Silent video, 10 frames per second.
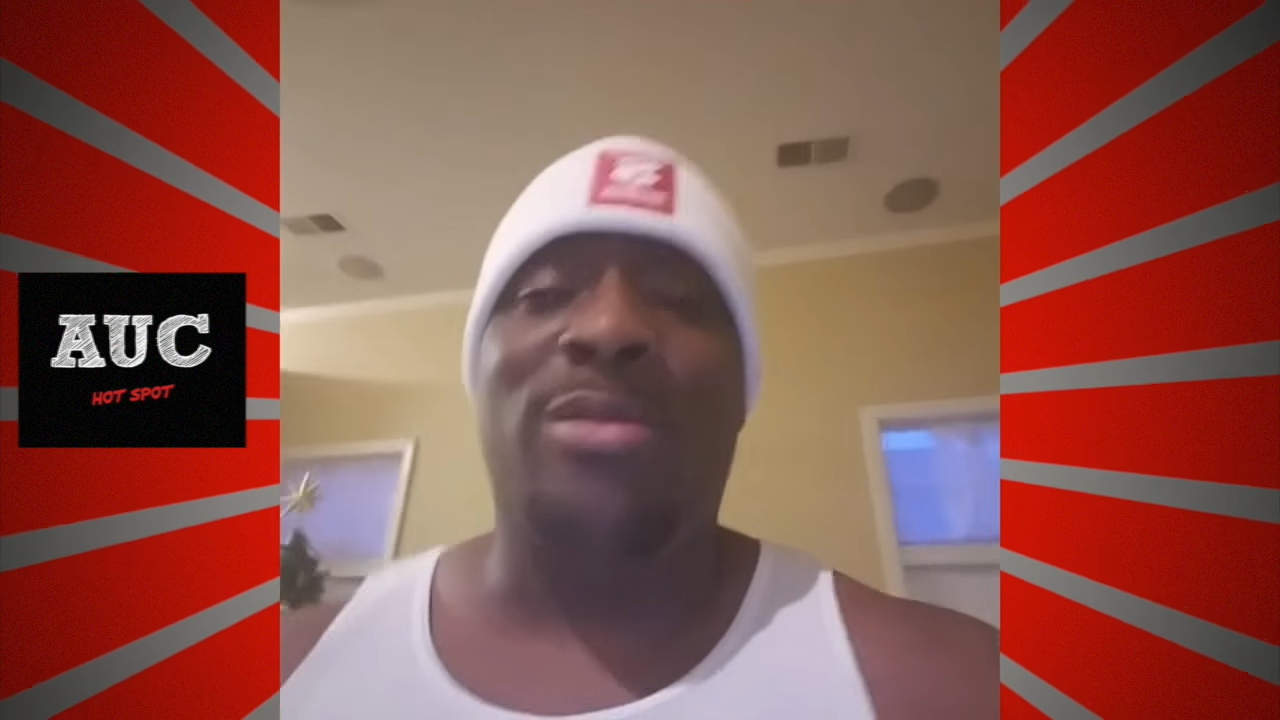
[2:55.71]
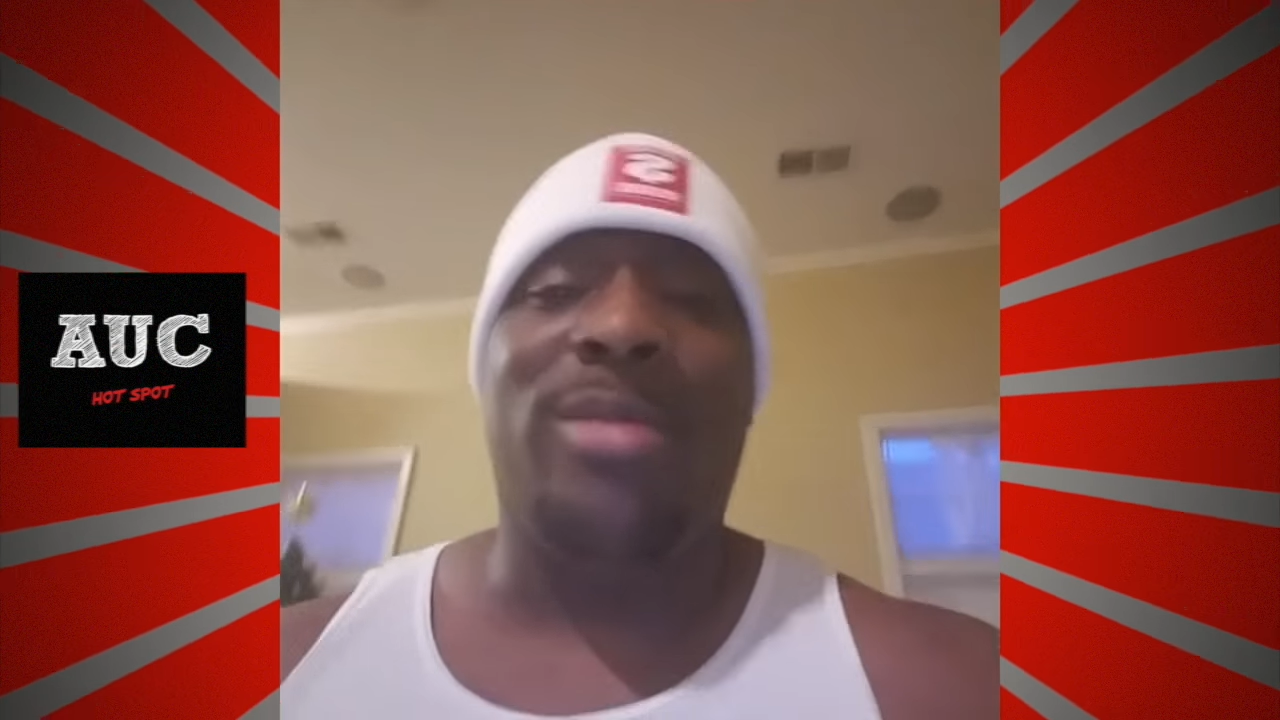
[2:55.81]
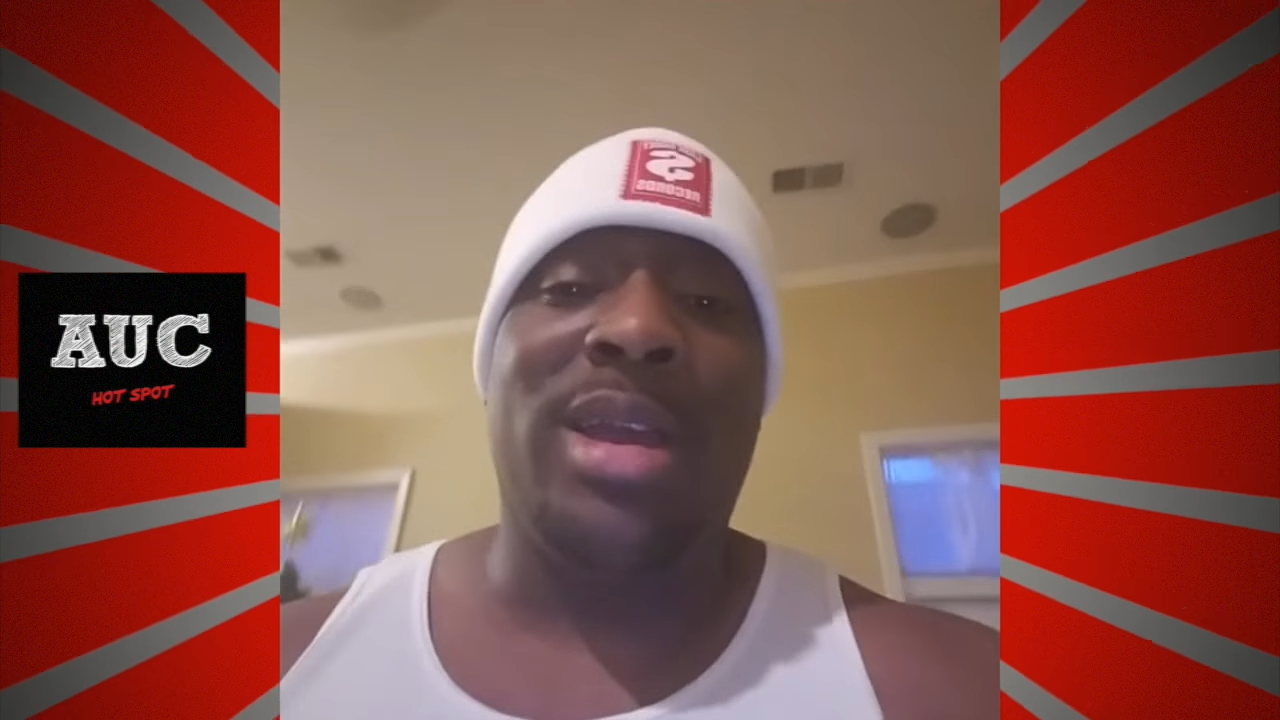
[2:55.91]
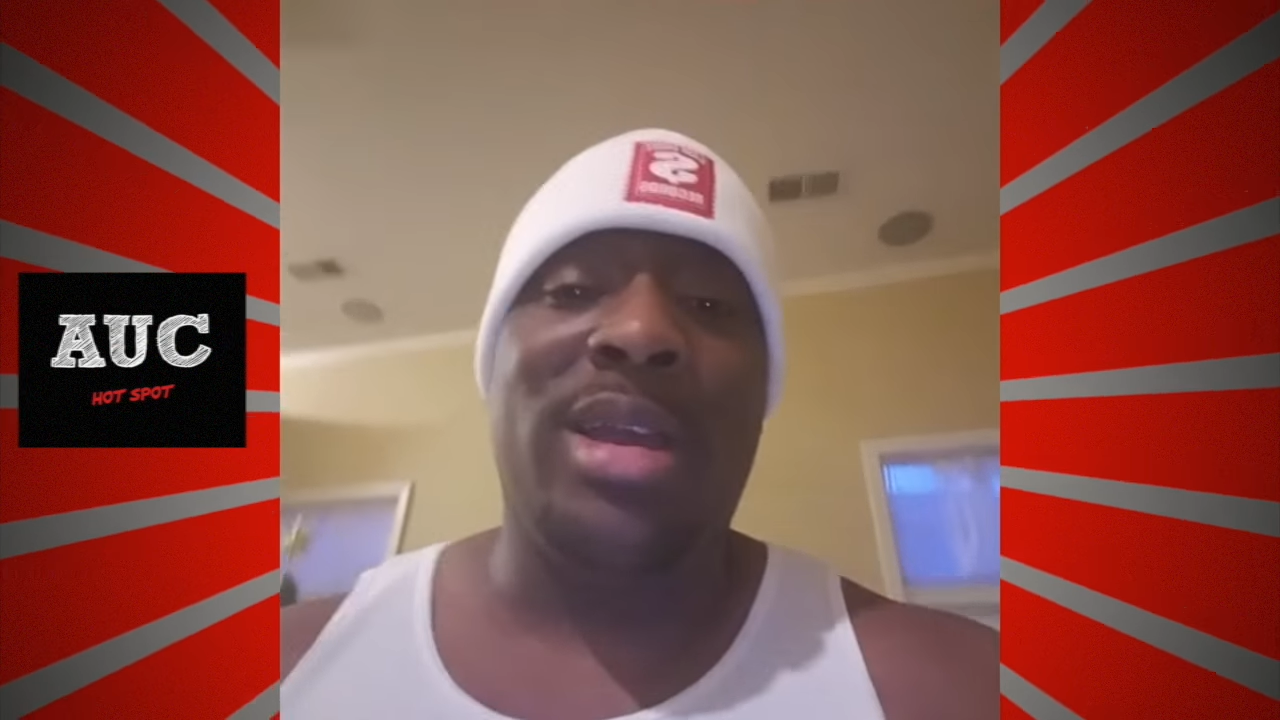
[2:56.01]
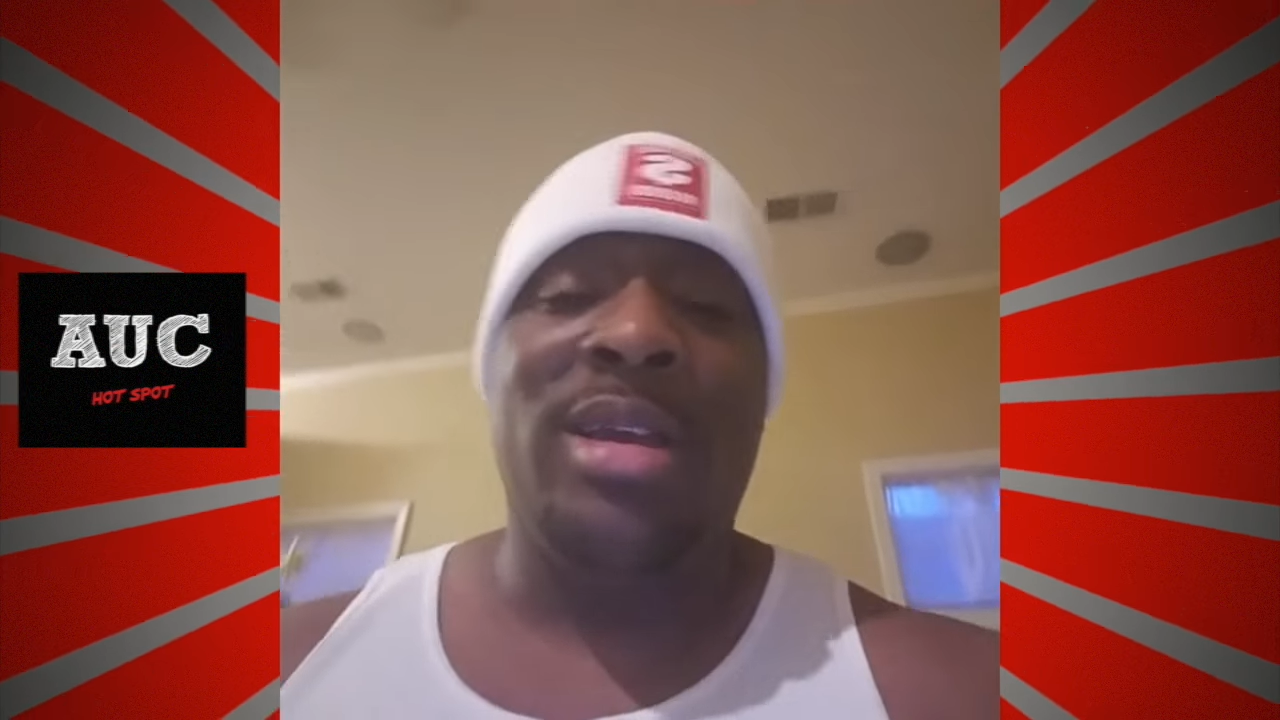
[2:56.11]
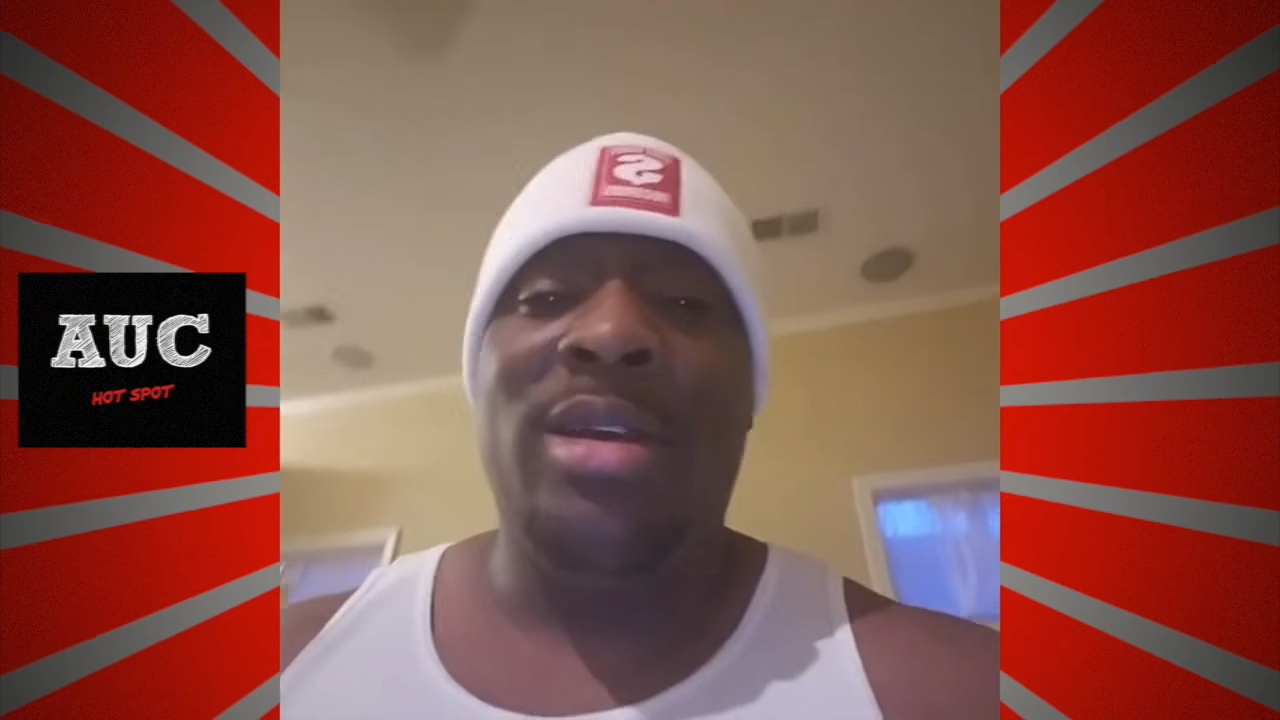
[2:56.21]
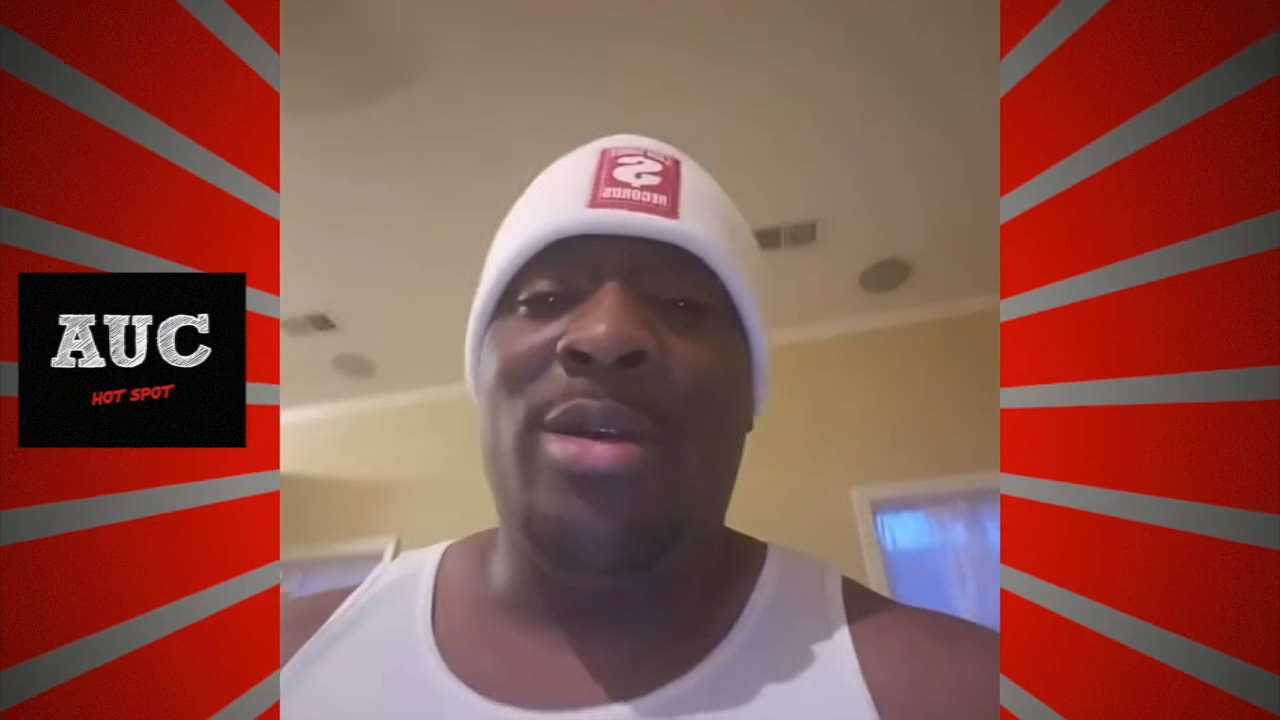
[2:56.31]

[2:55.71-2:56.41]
man.